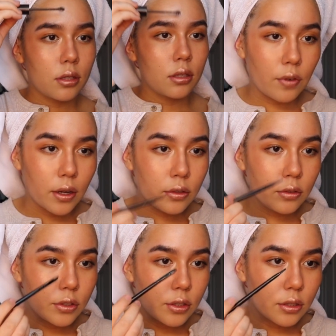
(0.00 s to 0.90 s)

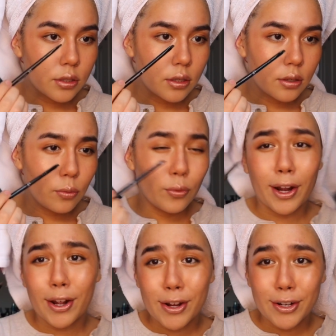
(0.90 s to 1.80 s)
Freckles, what
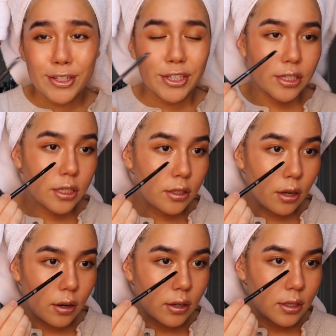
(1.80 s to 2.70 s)
I heard, should
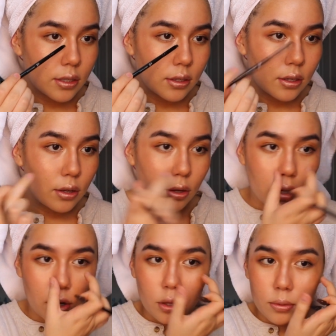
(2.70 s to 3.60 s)
start
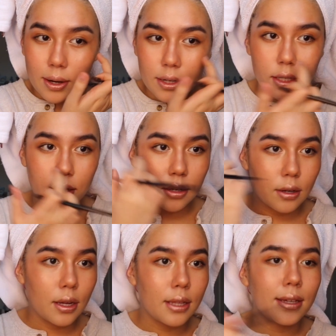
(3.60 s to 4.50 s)
all right
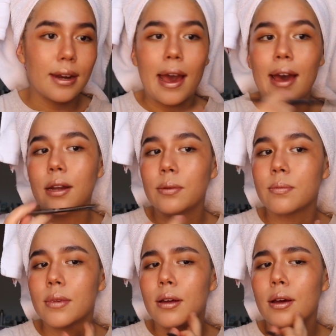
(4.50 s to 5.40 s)
here and then add
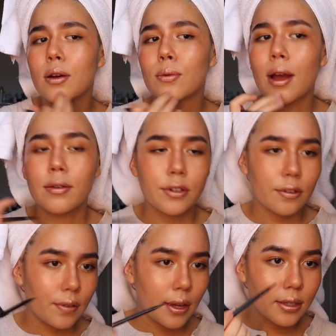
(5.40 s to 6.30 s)
them around your
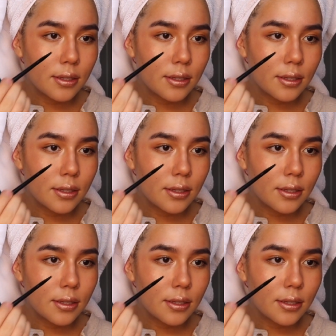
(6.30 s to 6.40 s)
face.